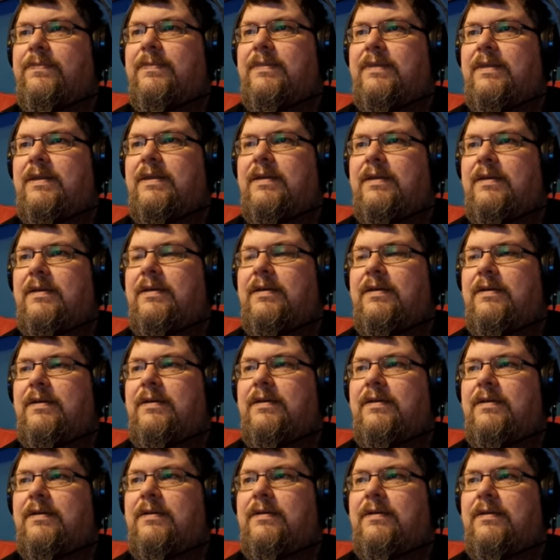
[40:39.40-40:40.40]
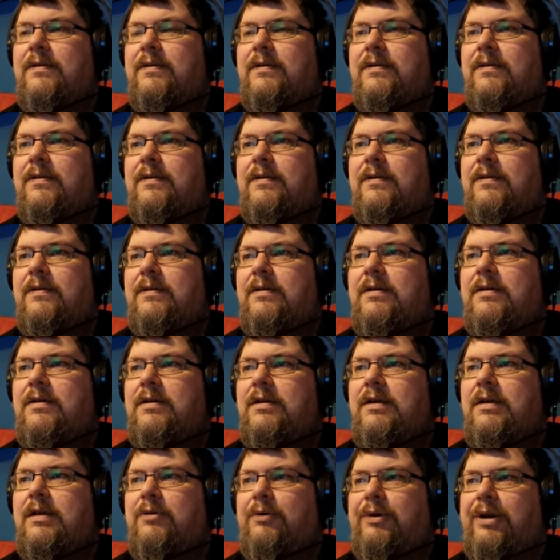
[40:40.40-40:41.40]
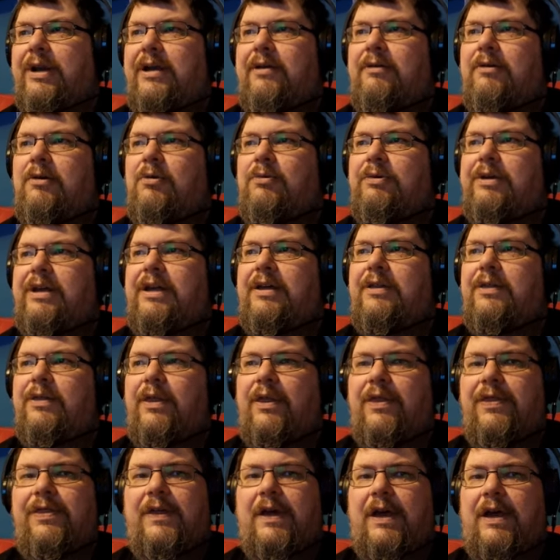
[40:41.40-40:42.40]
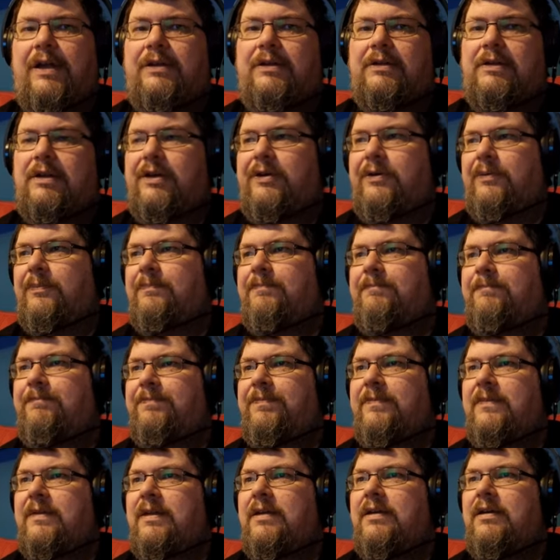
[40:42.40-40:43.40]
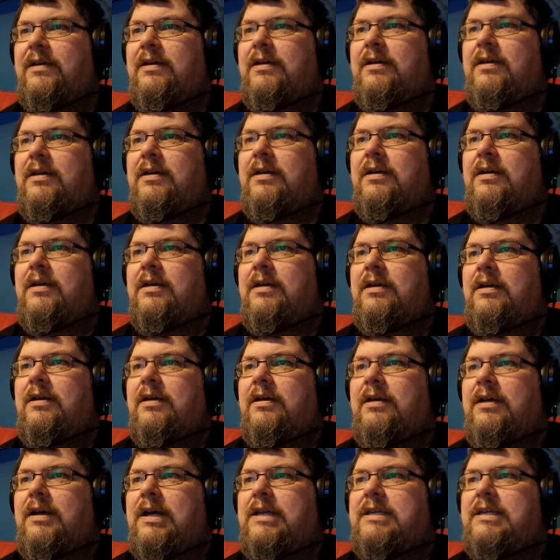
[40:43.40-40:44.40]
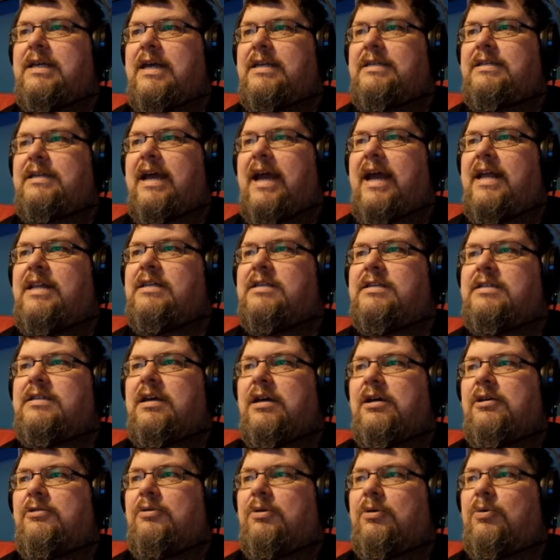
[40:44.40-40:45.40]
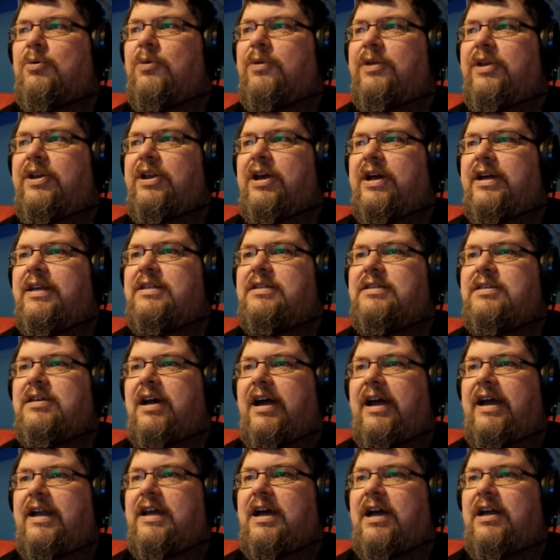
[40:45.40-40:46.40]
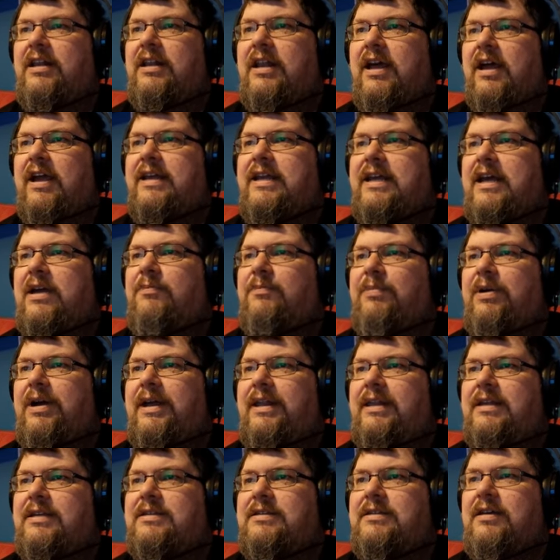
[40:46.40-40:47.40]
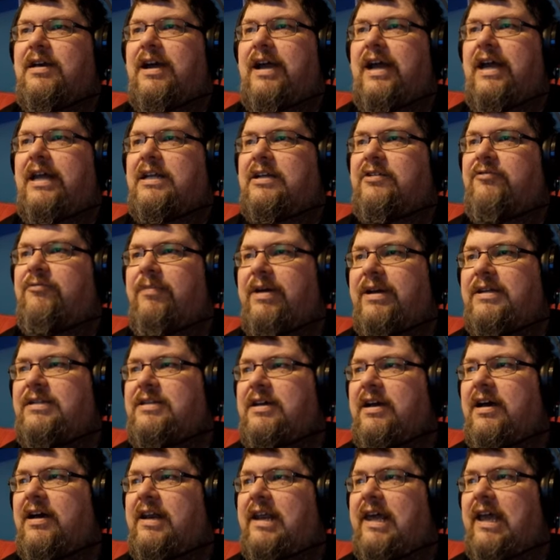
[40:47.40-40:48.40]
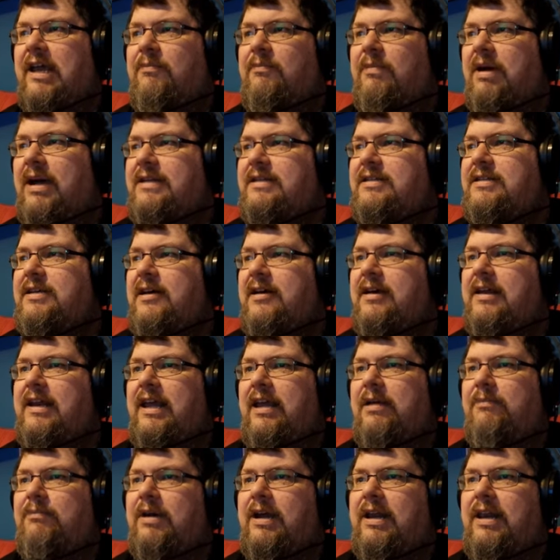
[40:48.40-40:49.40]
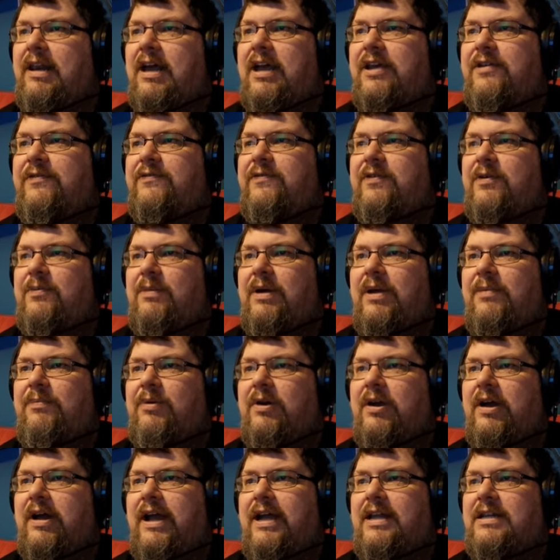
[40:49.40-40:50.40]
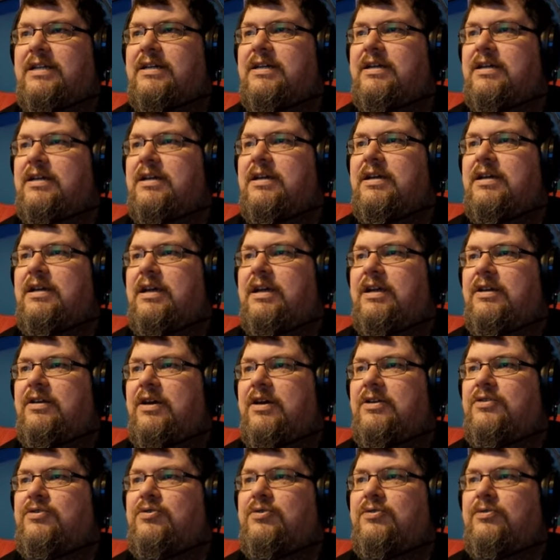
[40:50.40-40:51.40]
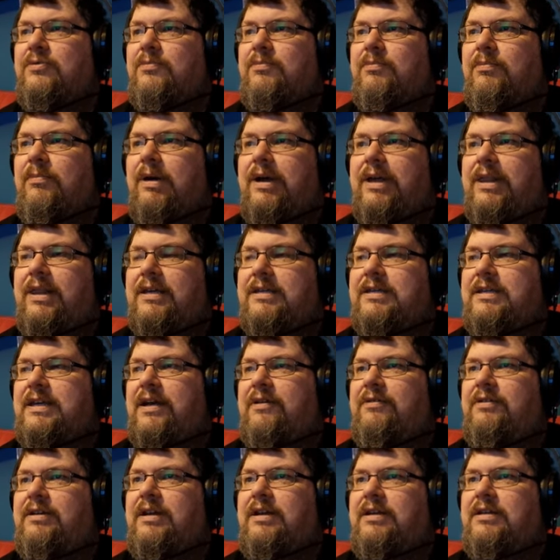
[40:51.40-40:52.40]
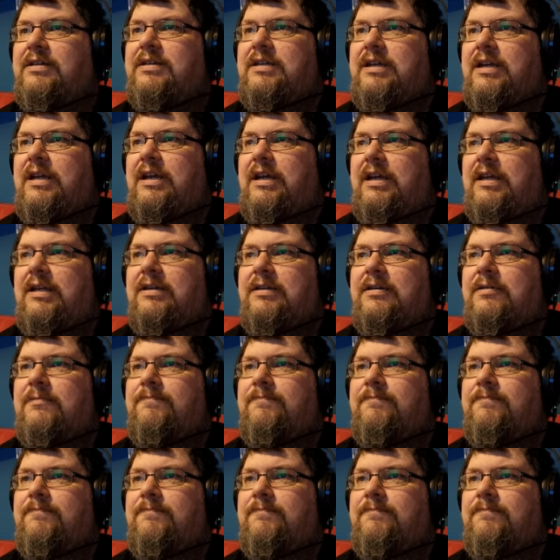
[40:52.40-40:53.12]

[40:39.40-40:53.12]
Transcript: You are now holding the third clue. It says, And so all the night tide I lie down by the side of my darling, my darling, my life and my bride, in her tomb by the sounding sea.